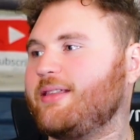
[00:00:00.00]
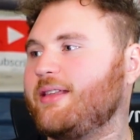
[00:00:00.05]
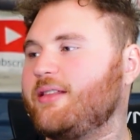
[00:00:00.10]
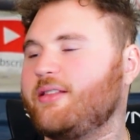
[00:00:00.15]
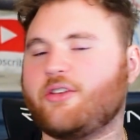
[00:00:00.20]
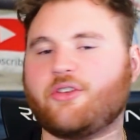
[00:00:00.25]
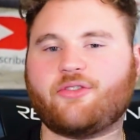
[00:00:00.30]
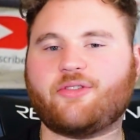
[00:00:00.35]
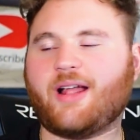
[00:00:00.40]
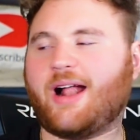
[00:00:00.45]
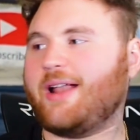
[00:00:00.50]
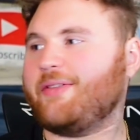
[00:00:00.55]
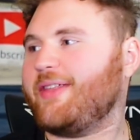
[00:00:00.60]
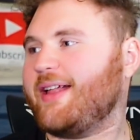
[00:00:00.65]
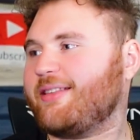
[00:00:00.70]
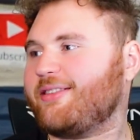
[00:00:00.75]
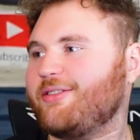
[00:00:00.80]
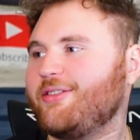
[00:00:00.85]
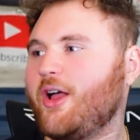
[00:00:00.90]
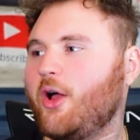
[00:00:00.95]
There's not.
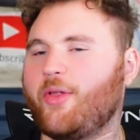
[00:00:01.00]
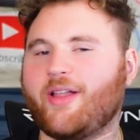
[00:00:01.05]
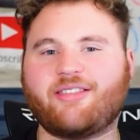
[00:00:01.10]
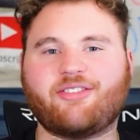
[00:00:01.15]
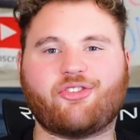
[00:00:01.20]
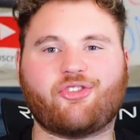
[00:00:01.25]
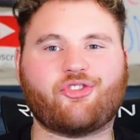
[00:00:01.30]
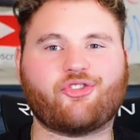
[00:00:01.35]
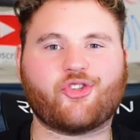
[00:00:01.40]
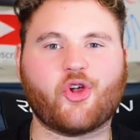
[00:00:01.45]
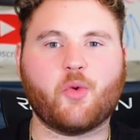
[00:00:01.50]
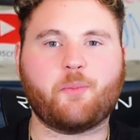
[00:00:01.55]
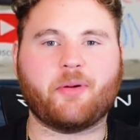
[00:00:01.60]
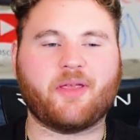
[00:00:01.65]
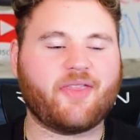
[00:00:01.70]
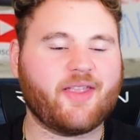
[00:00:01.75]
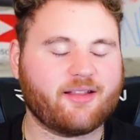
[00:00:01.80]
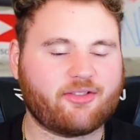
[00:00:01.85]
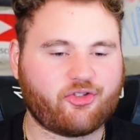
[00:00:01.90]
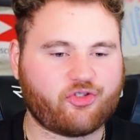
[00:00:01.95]
That's
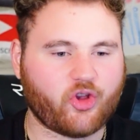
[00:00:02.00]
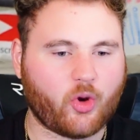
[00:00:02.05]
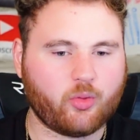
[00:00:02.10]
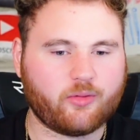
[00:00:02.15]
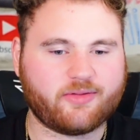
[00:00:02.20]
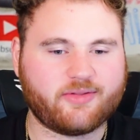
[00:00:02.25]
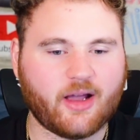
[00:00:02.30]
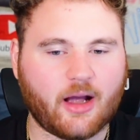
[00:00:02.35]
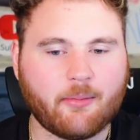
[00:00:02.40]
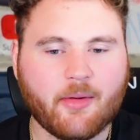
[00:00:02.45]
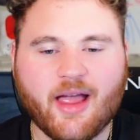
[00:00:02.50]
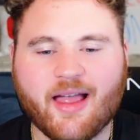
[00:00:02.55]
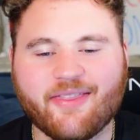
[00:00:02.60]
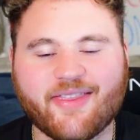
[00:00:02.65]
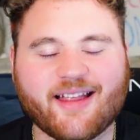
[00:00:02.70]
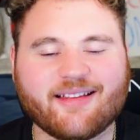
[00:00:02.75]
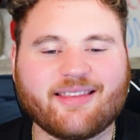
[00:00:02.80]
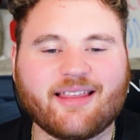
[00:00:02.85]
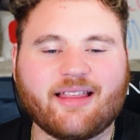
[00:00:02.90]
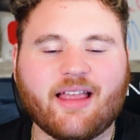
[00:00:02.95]
stupid. That's so dumb.
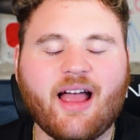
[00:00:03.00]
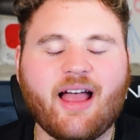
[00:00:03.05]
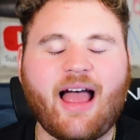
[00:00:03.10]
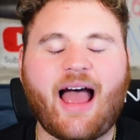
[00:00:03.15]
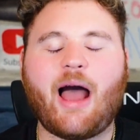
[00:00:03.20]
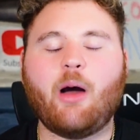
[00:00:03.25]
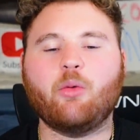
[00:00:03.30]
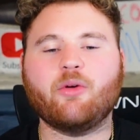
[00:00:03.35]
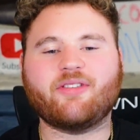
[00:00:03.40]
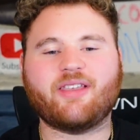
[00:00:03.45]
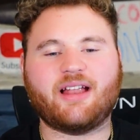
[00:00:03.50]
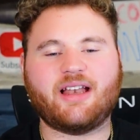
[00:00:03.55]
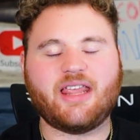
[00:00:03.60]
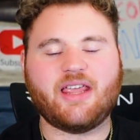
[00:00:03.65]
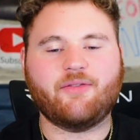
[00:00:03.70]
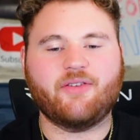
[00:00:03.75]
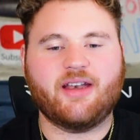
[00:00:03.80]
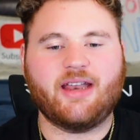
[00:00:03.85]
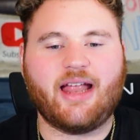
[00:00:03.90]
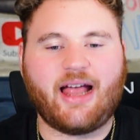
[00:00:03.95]
How is that
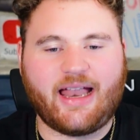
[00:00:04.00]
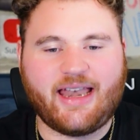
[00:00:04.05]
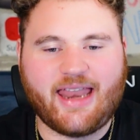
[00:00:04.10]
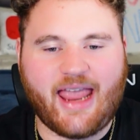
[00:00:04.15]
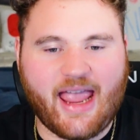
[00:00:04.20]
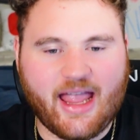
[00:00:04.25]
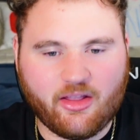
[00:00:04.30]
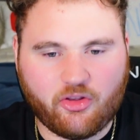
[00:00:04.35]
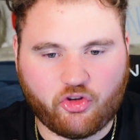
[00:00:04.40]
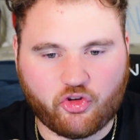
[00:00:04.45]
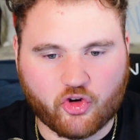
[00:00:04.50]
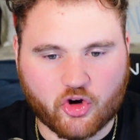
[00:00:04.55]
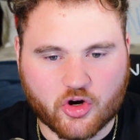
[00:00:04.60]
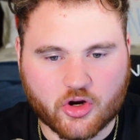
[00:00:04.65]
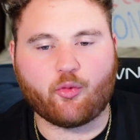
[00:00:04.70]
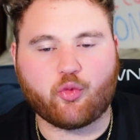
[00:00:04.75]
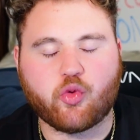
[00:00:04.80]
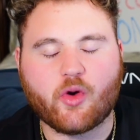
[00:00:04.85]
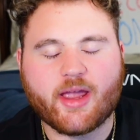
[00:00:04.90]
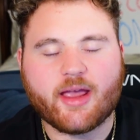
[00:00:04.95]
even an
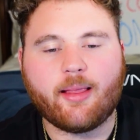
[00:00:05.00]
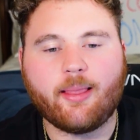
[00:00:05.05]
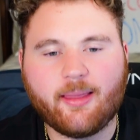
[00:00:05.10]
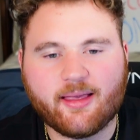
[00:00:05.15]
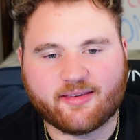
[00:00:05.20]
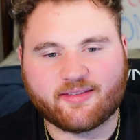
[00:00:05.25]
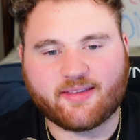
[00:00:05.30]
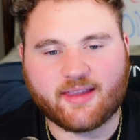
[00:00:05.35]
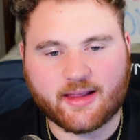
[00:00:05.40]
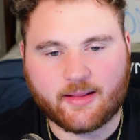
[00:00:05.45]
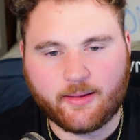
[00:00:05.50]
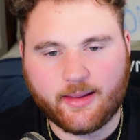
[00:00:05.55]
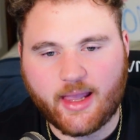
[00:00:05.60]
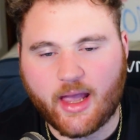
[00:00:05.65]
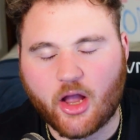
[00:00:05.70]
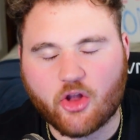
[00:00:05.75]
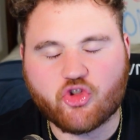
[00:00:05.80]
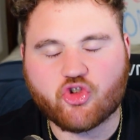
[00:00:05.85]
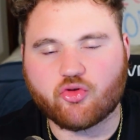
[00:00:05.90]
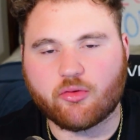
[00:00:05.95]
answer? Realistically,
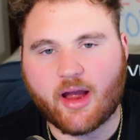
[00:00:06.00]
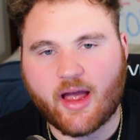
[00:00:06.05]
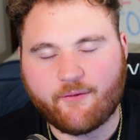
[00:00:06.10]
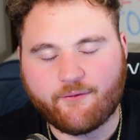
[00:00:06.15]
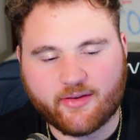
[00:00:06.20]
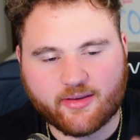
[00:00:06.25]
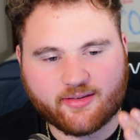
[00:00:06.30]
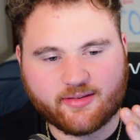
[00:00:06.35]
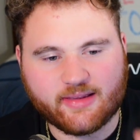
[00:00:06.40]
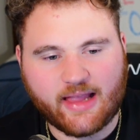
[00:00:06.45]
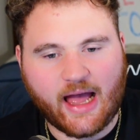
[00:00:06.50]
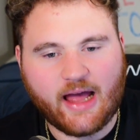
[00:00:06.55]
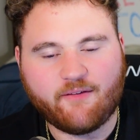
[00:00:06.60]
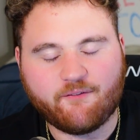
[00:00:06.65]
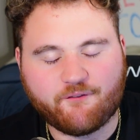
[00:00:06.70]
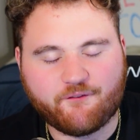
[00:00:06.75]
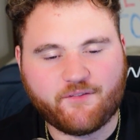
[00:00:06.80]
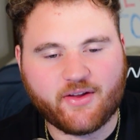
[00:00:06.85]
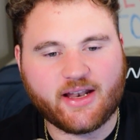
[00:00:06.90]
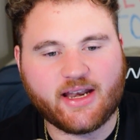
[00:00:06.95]
a giraffe is
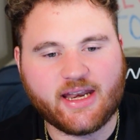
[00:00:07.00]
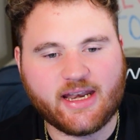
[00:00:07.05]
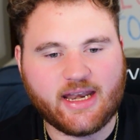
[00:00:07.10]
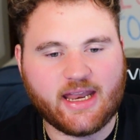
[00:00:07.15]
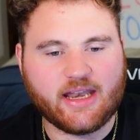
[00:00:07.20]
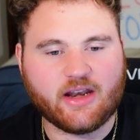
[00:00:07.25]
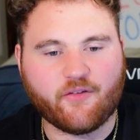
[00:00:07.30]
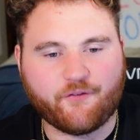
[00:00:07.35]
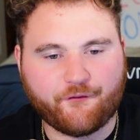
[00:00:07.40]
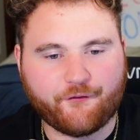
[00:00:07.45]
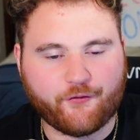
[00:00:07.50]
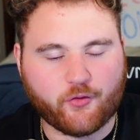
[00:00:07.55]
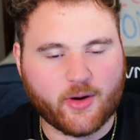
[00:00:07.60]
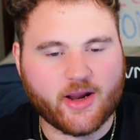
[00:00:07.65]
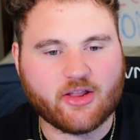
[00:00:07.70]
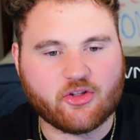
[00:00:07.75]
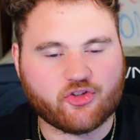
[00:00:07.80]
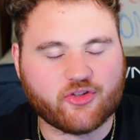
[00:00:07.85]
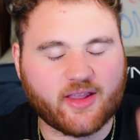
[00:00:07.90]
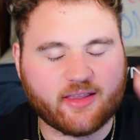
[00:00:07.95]
not fitting in a
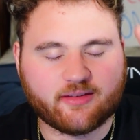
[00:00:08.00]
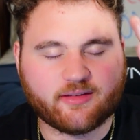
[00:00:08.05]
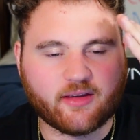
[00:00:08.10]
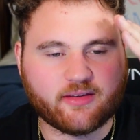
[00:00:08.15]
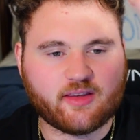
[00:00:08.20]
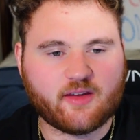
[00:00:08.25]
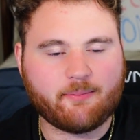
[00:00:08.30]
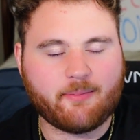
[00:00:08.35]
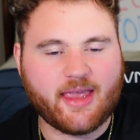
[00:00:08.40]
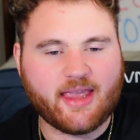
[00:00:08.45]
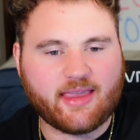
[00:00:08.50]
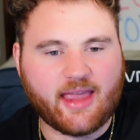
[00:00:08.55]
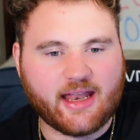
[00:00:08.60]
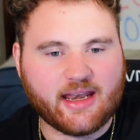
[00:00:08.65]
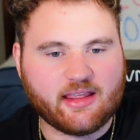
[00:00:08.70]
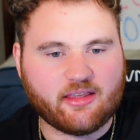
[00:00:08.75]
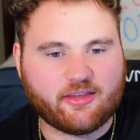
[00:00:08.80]
fridge. This doesn't make any